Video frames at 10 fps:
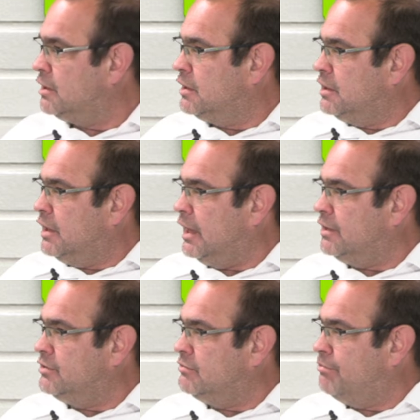
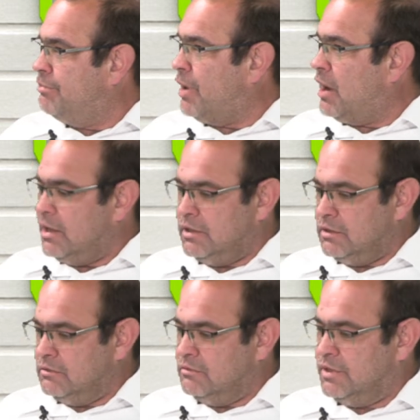And by
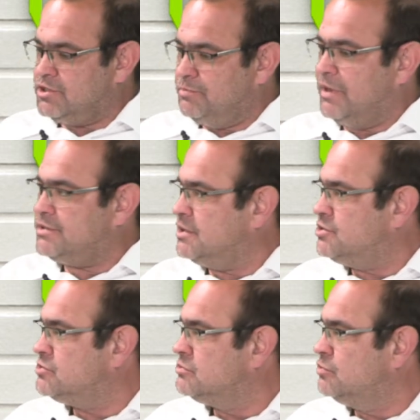this
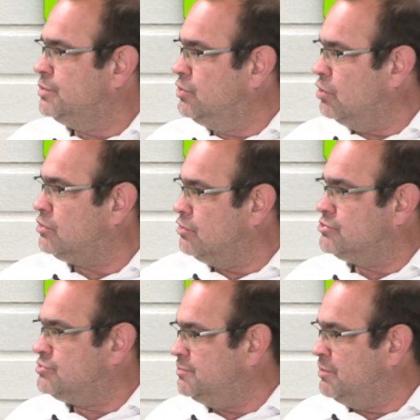message, we're not going to
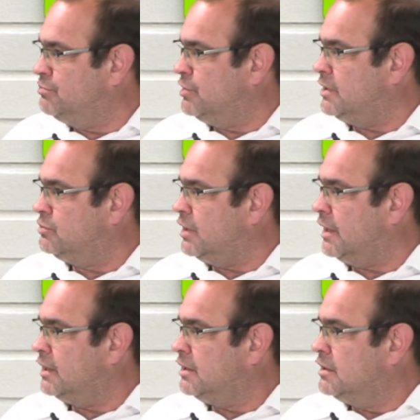treat people equally.
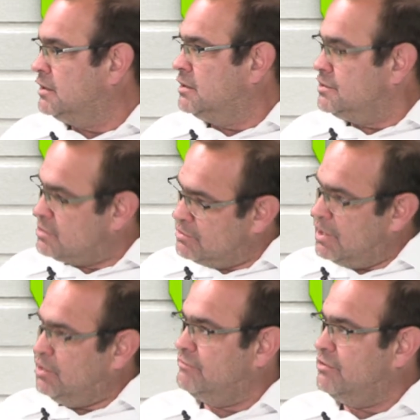So
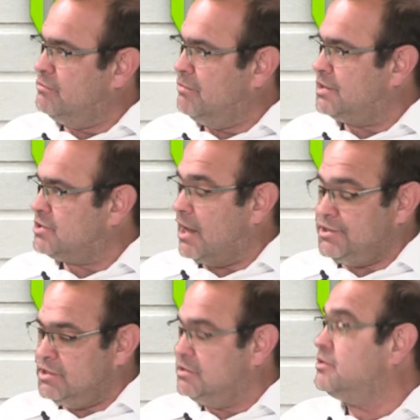thank you very much. I
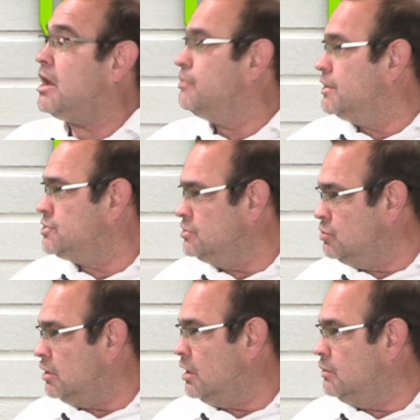see the direction
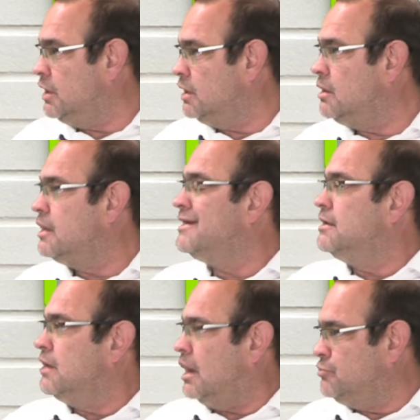you are going in.
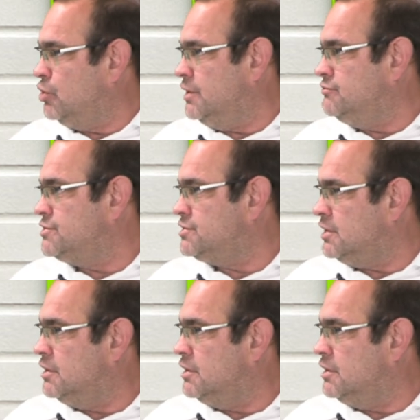I'm not interested.